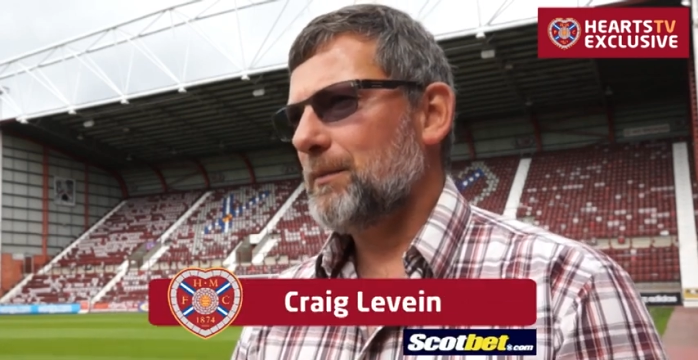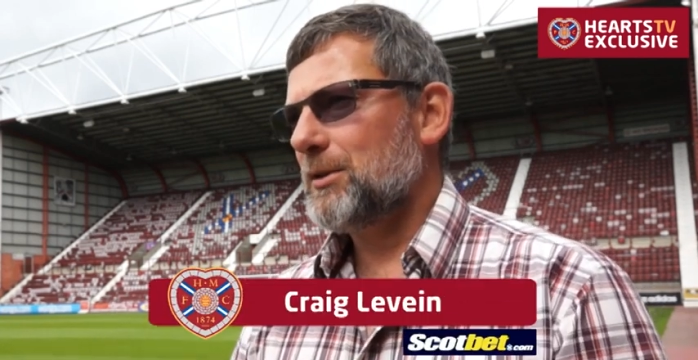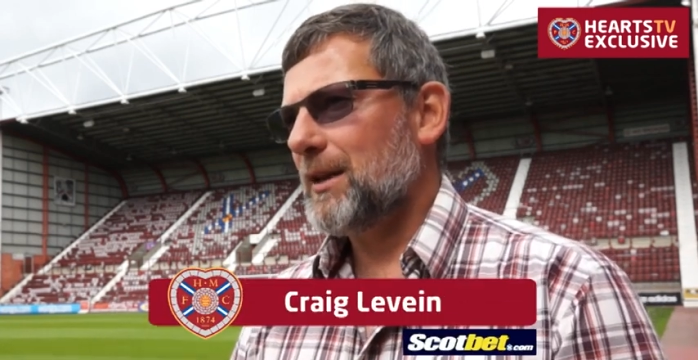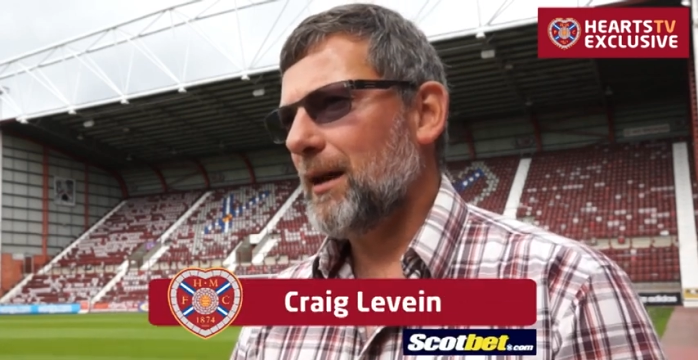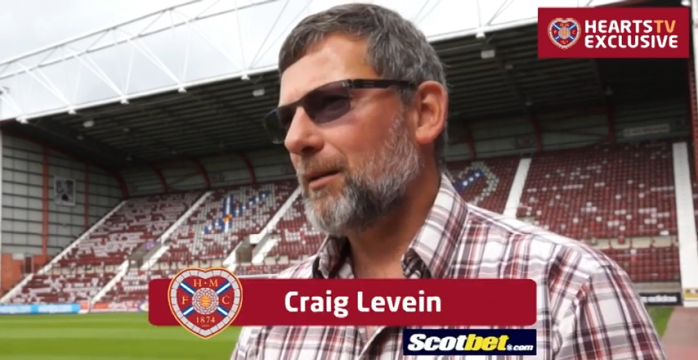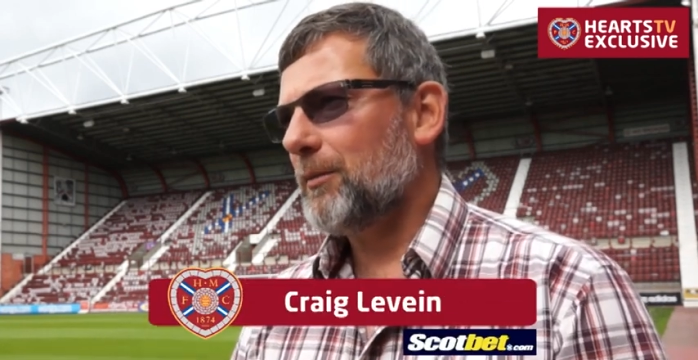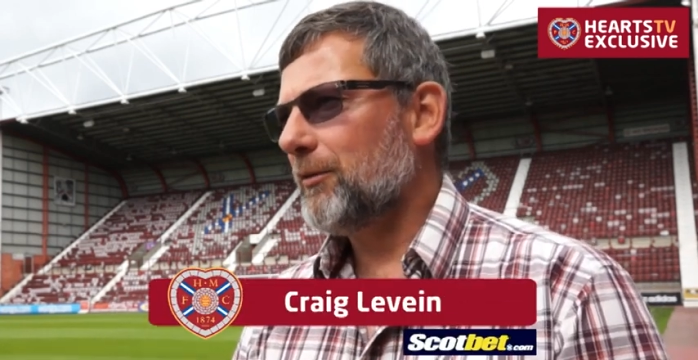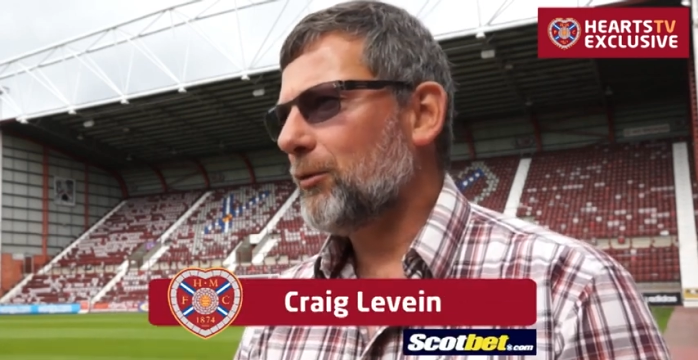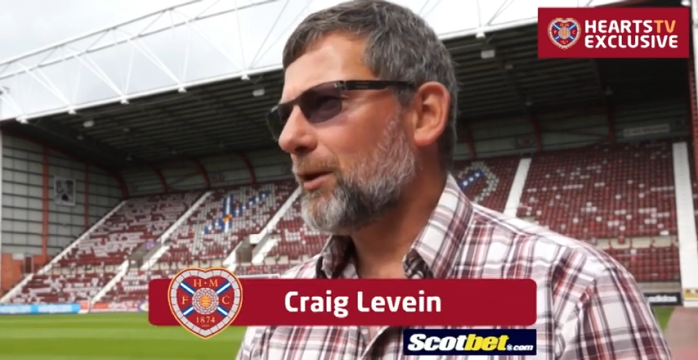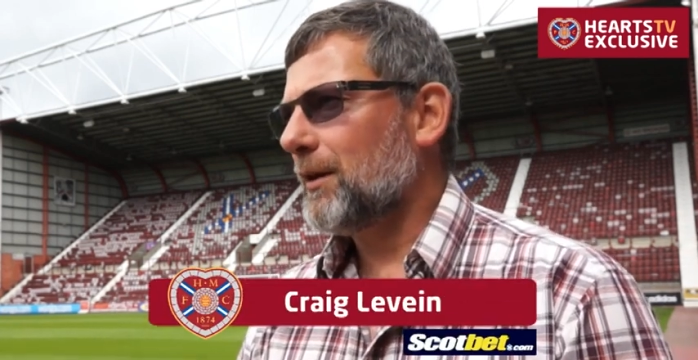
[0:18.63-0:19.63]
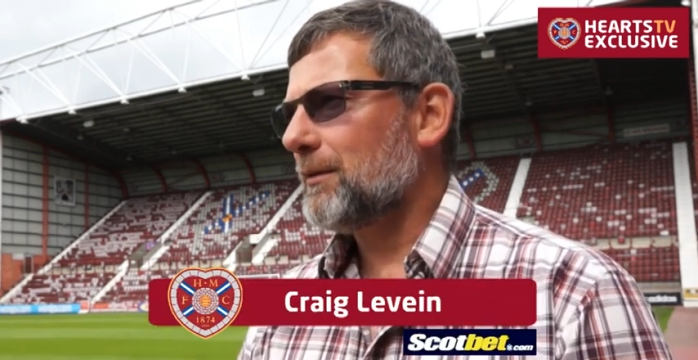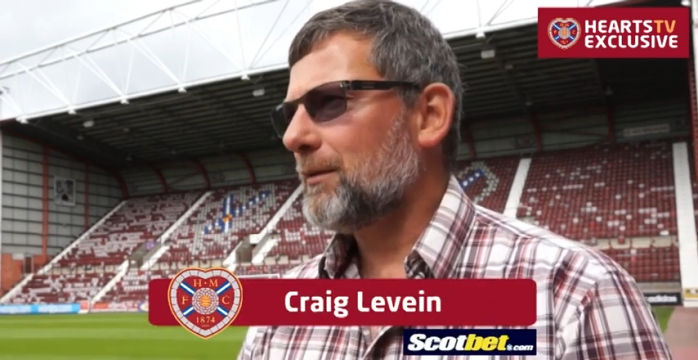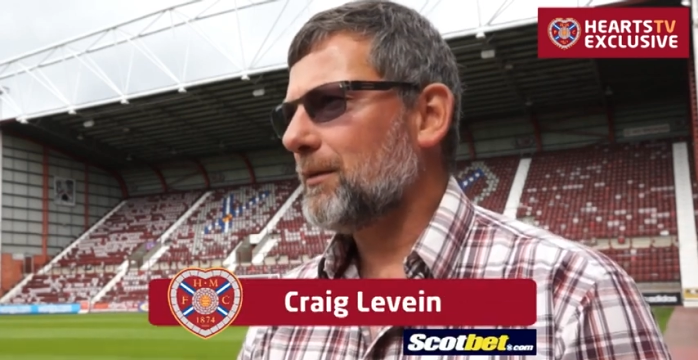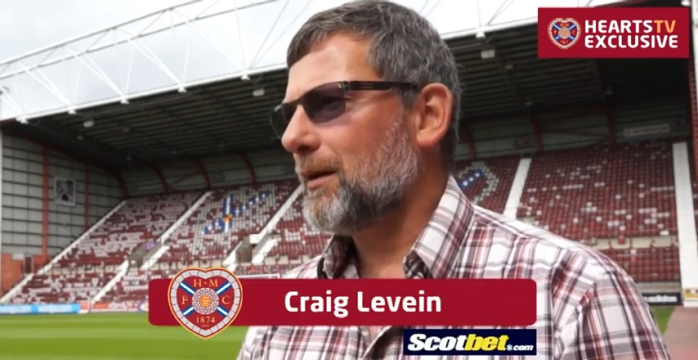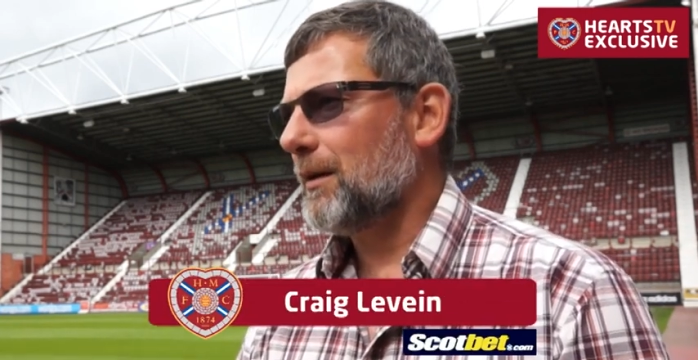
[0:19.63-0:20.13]
certain before I,
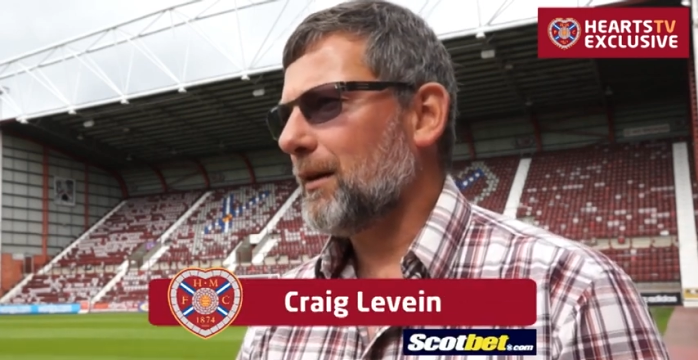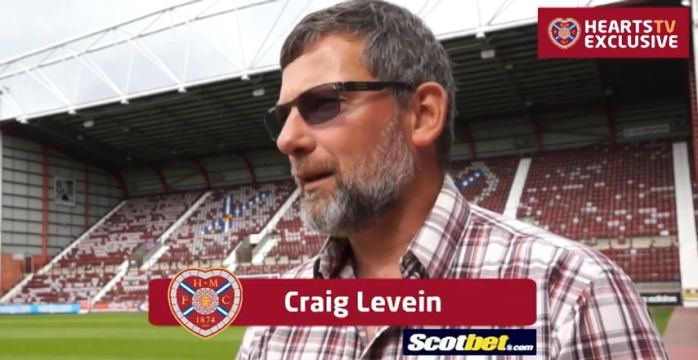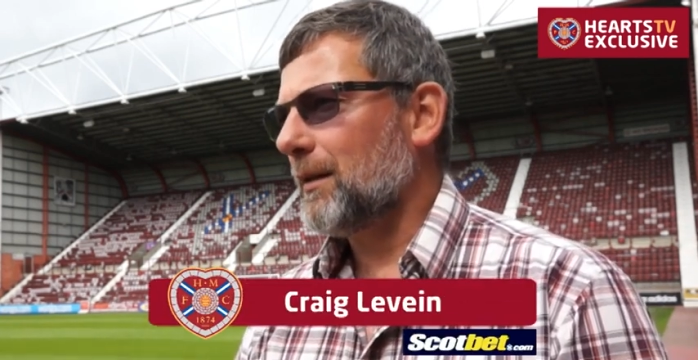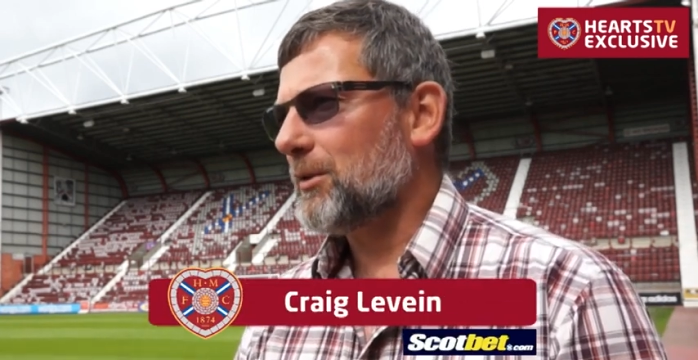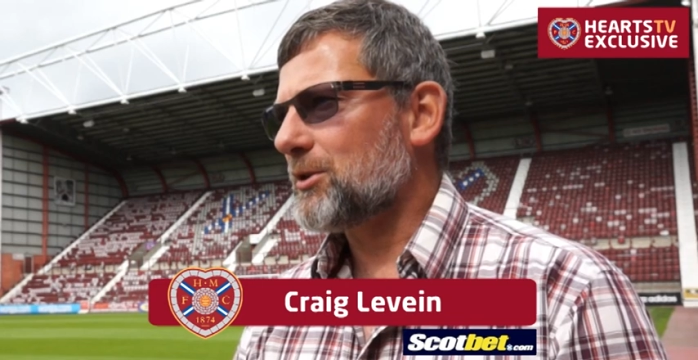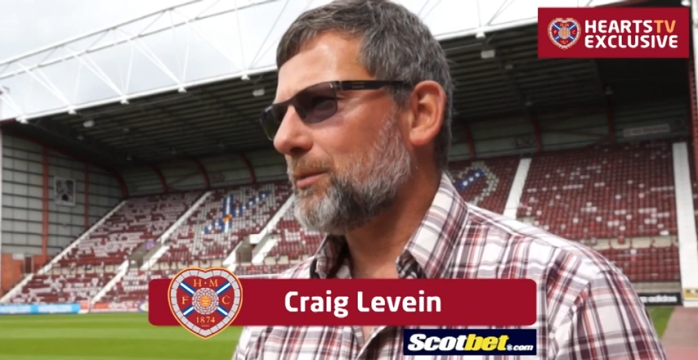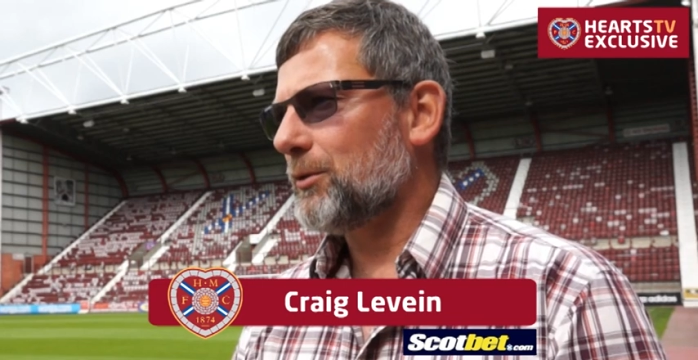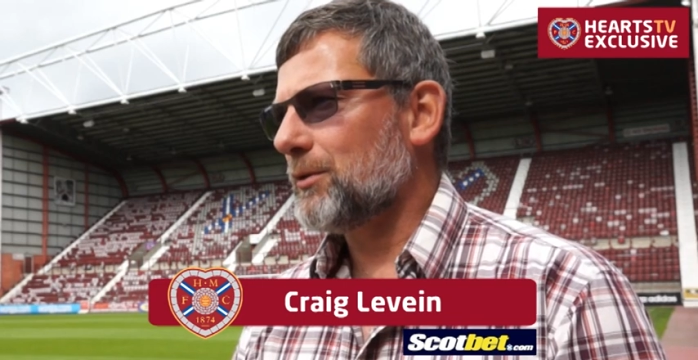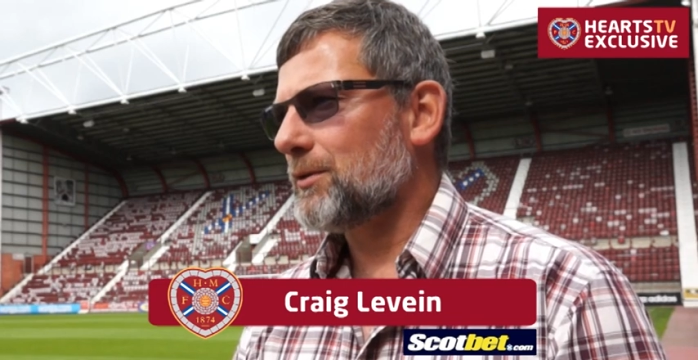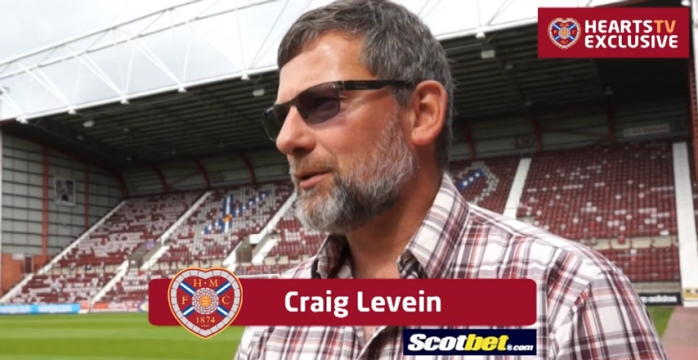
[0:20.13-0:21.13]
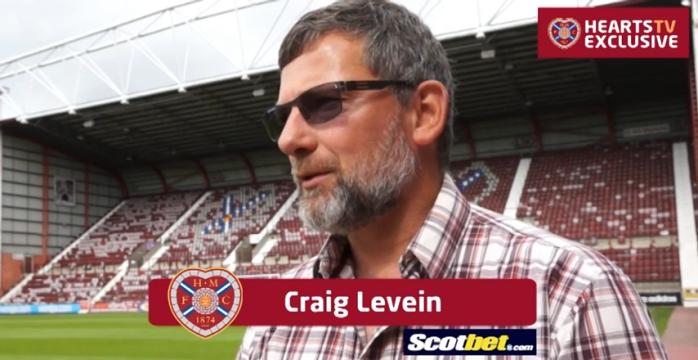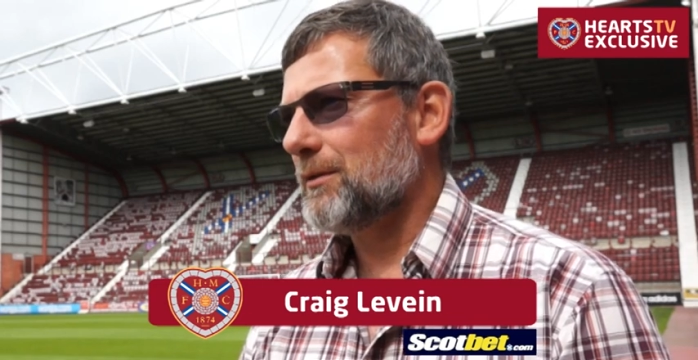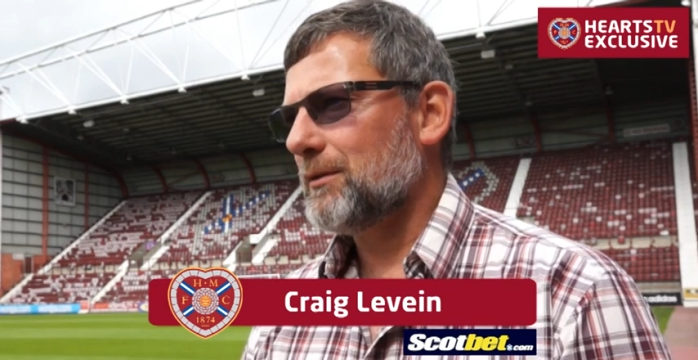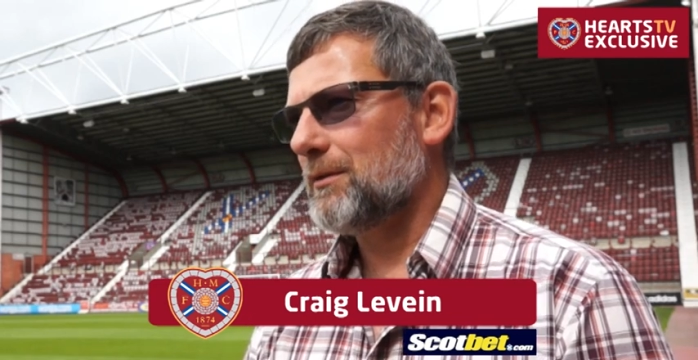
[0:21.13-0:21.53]
uh, I, lent my support to